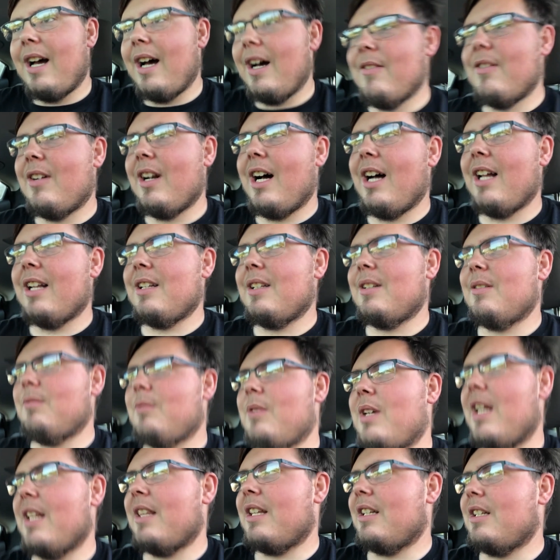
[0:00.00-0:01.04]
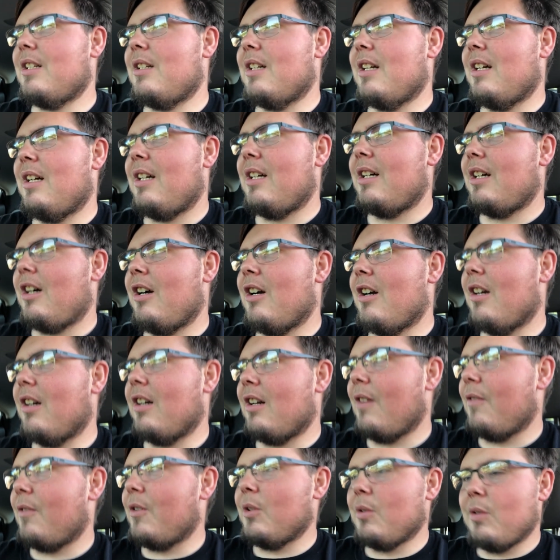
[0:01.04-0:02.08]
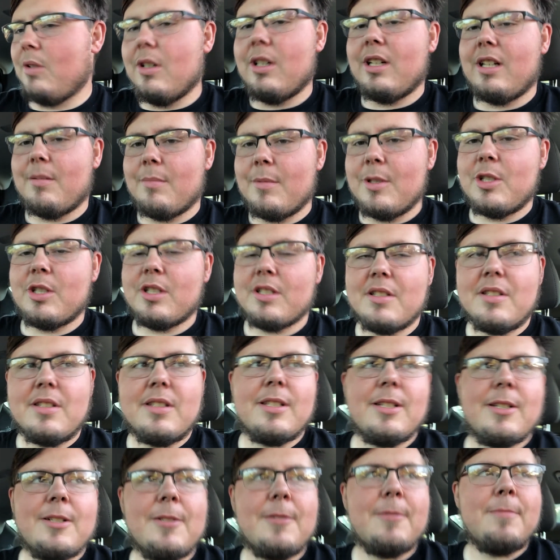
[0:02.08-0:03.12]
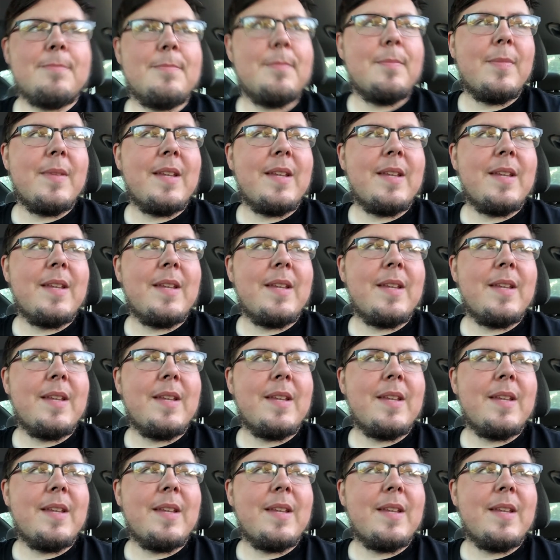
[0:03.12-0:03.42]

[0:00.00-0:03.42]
I've got what I think are a few good images, so